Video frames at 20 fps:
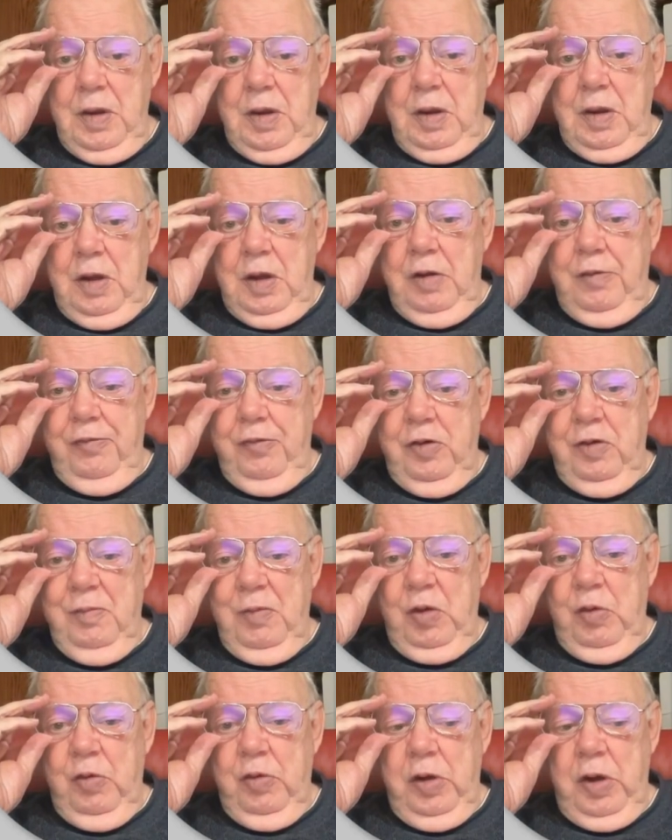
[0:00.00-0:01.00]
Confirm
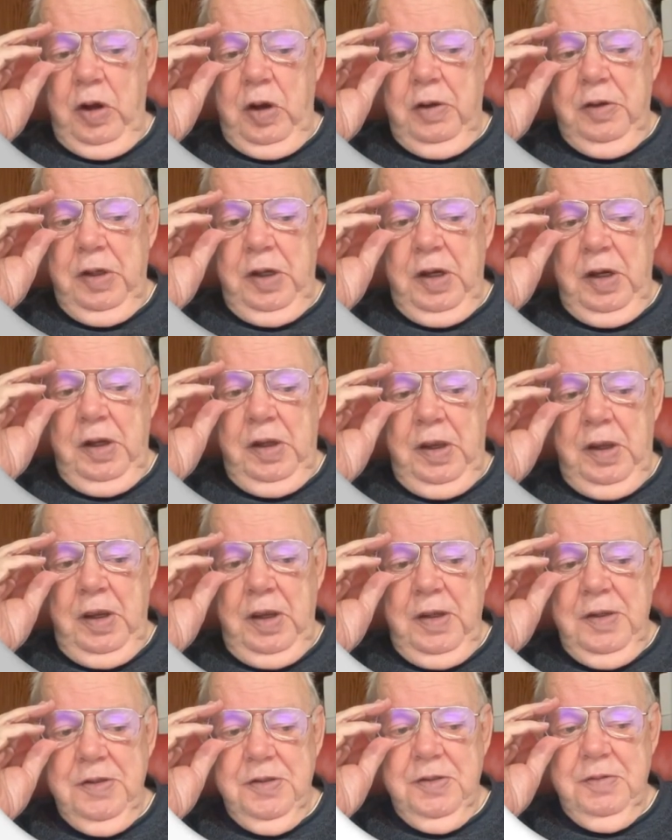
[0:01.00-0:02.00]
load R data,
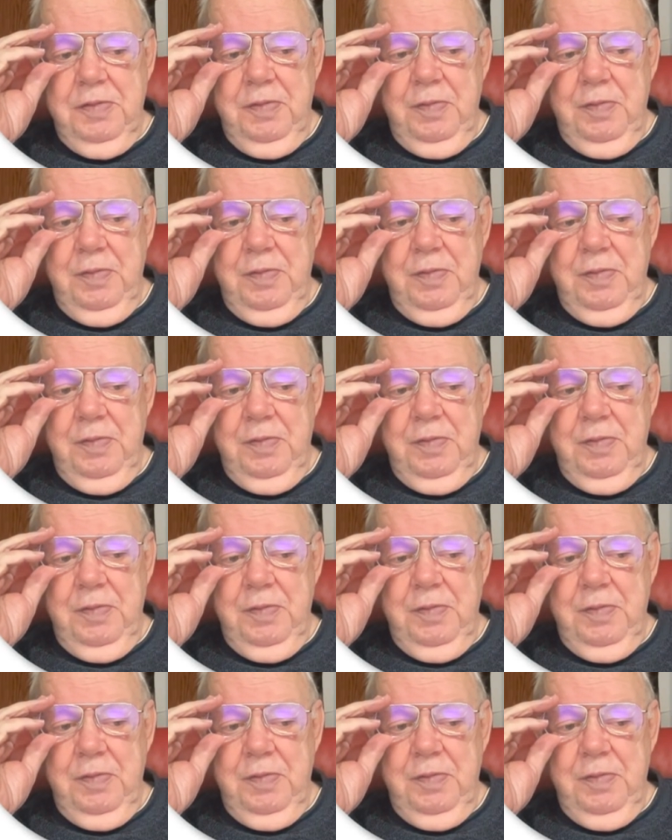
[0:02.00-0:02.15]
yes.